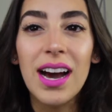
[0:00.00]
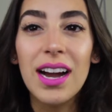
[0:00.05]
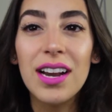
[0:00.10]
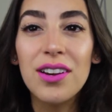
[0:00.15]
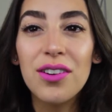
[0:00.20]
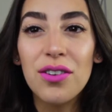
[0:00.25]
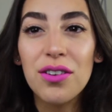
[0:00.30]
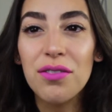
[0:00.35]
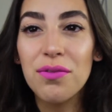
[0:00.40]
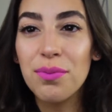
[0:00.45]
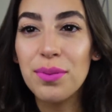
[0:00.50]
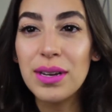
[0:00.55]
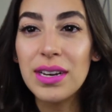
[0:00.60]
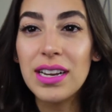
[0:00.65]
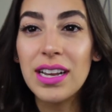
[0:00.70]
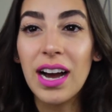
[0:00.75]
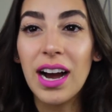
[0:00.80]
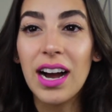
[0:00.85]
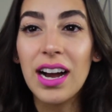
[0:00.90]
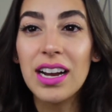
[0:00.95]
I know I've
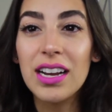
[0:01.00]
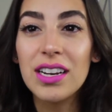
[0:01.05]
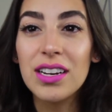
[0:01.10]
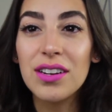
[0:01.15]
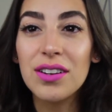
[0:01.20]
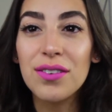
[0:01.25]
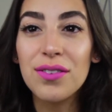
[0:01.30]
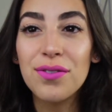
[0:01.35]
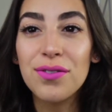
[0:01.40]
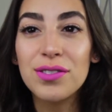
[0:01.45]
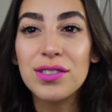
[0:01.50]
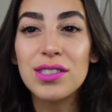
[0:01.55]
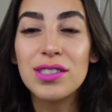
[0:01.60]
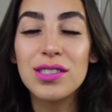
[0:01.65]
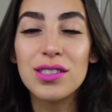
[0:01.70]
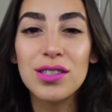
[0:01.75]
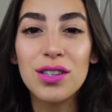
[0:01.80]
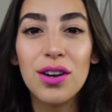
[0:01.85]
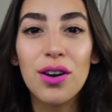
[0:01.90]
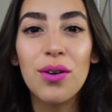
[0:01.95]
been kind of
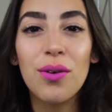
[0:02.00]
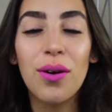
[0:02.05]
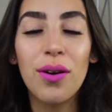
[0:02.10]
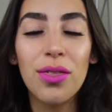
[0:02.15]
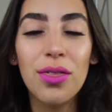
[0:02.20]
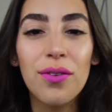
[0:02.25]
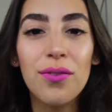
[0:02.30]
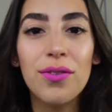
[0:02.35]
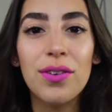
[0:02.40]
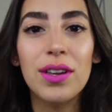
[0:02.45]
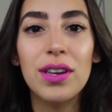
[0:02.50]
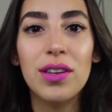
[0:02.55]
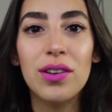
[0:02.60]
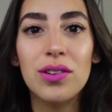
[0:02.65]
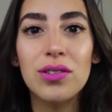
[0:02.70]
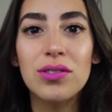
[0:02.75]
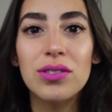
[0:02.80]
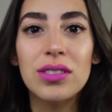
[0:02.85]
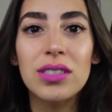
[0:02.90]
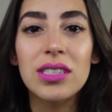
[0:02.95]
slow on the
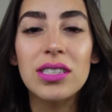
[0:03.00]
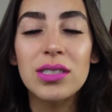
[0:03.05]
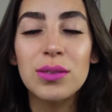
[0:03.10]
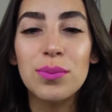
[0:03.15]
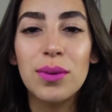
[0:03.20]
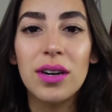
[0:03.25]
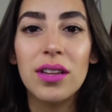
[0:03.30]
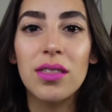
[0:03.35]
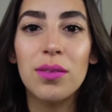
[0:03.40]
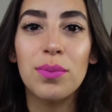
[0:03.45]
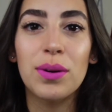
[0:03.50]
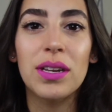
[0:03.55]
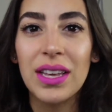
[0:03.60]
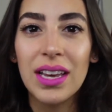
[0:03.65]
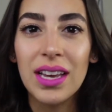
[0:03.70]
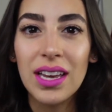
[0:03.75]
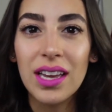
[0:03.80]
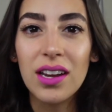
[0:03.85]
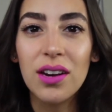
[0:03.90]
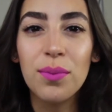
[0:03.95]
videos this month, but
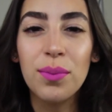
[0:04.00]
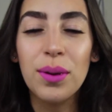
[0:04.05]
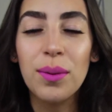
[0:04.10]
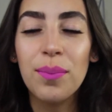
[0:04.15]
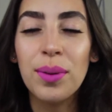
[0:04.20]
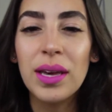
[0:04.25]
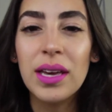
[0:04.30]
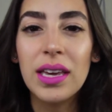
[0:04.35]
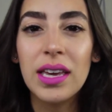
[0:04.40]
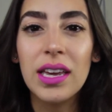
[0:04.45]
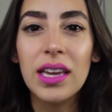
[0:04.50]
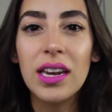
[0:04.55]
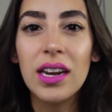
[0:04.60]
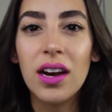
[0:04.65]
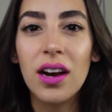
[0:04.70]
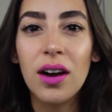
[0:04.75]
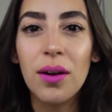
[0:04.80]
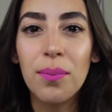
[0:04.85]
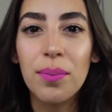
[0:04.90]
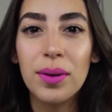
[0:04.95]
it'll be picking
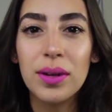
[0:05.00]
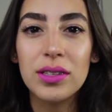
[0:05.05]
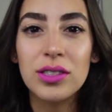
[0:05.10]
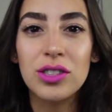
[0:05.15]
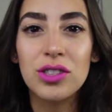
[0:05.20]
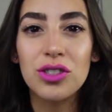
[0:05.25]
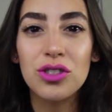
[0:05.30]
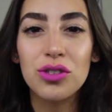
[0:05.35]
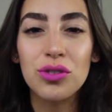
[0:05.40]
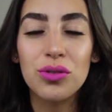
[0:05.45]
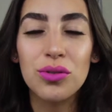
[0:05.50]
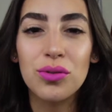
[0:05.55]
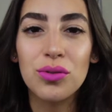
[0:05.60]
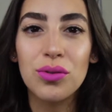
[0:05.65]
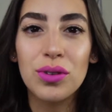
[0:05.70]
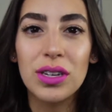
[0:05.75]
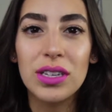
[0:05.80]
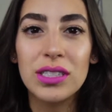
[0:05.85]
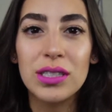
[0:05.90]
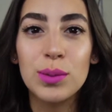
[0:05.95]
up
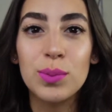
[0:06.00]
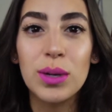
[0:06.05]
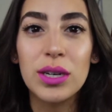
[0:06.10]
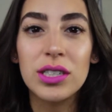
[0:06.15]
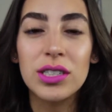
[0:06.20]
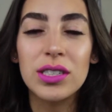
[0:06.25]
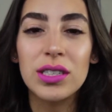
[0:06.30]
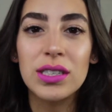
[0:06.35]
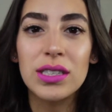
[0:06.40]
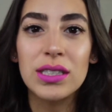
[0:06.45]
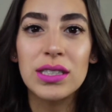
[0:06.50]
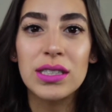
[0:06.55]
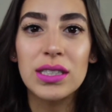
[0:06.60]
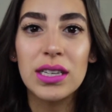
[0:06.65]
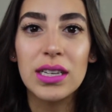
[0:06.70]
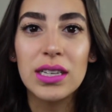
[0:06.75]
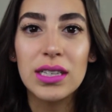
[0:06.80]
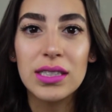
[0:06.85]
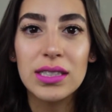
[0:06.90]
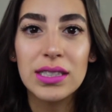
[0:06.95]
soon, especially
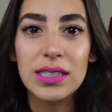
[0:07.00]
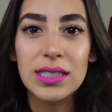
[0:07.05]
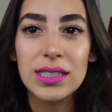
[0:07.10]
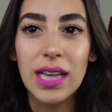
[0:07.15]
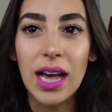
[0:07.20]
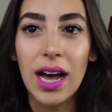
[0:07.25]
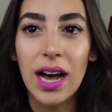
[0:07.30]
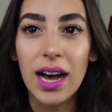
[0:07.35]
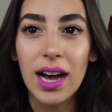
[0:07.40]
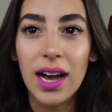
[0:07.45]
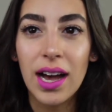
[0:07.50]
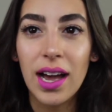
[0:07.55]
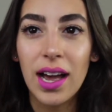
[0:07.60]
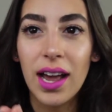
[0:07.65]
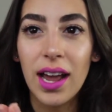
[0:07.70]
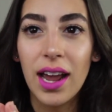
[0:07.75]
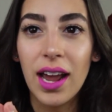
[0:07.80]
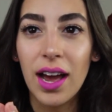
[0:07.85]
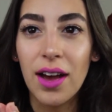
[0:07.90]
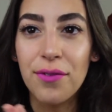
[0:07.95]
since
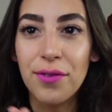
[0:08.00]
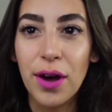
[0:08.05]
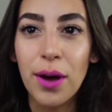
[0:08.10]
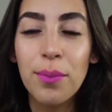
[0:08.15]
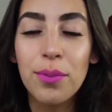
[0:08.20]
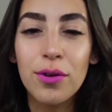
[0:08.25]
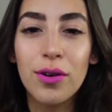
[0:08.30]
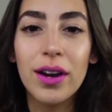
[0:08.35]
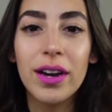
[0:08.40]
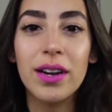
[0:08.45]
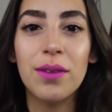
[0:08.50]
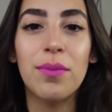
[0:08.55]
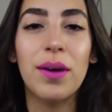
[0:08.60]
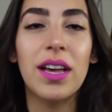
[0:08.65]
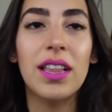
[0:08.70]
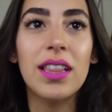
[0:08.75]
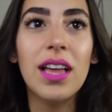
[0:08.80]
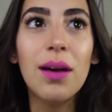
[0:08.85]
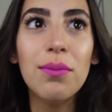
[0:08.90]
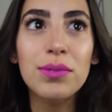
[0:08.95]
I have upgraded
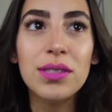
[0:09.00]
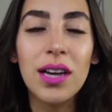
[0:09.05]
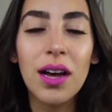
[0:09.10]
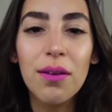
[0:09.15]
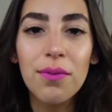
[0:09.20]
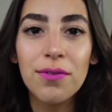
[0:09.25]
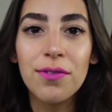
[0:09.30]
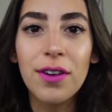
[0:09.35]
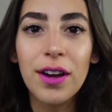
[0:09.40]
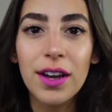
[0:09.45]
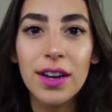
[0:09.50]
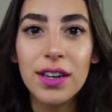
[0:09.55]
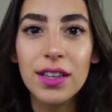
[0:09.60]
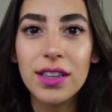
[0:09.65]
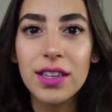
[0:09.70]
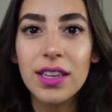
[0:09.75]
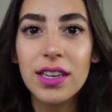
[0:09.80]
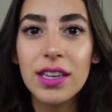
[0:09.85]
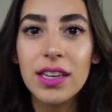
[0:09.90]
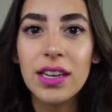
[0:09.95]
my laptop
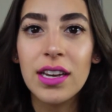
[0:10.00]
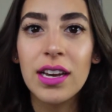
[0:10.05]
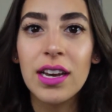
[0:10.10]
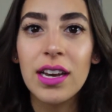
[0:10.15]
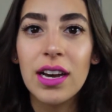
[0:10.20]
finally.